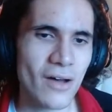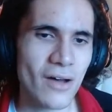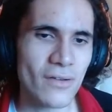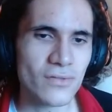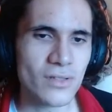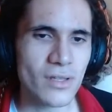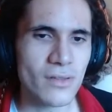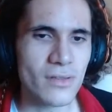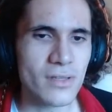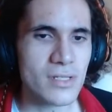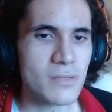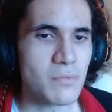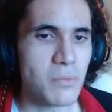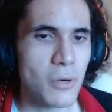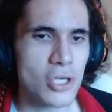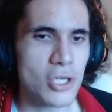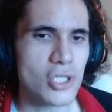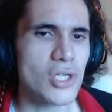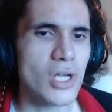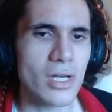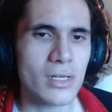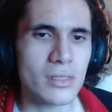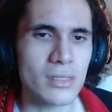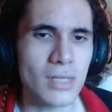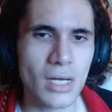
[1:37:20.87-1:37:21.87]
this
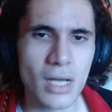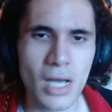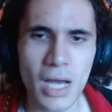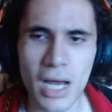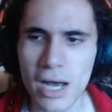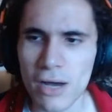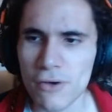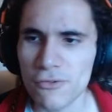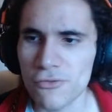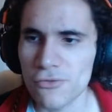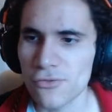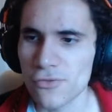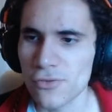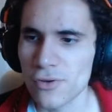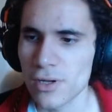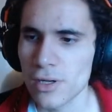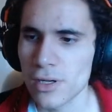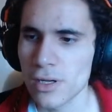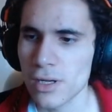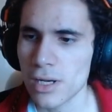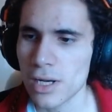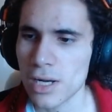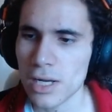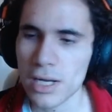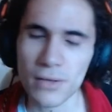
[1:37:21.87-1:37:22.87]
project. Like
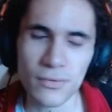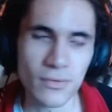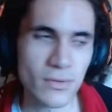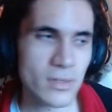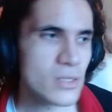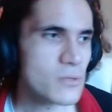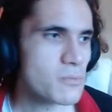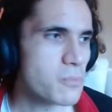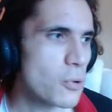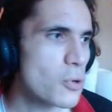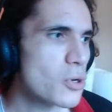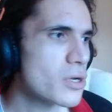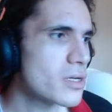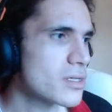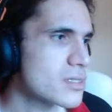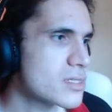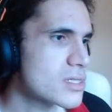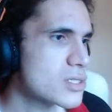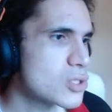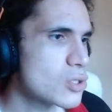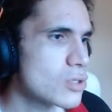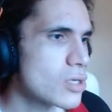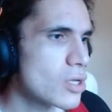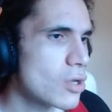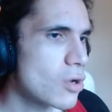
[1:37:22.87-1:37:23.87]
at this point,
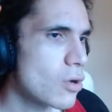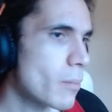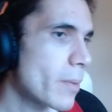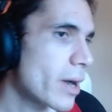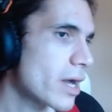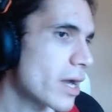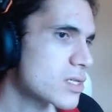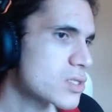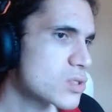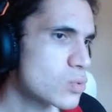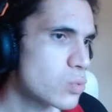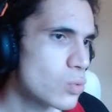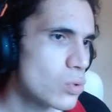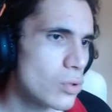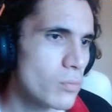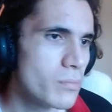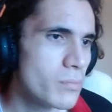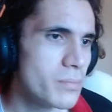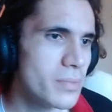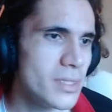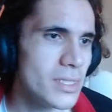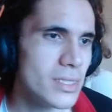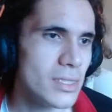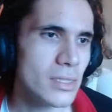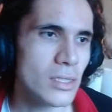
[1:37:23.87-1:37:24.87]
Studio Amias will
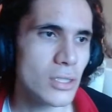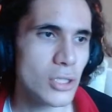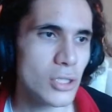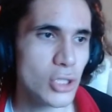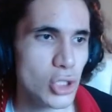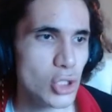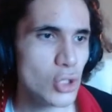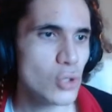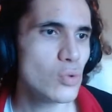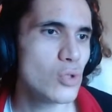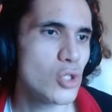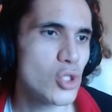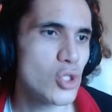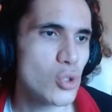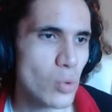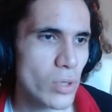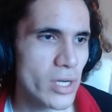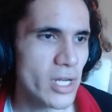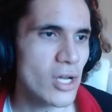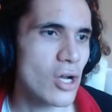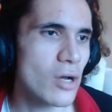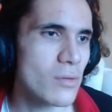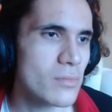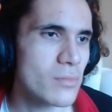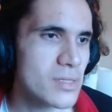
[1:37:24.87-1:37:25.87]
be huge when
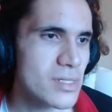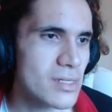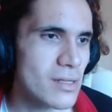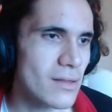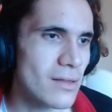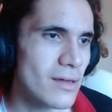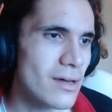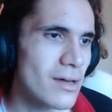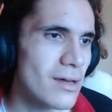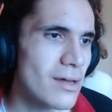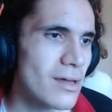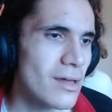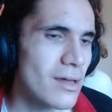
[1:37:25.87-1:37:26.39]
it comes to there.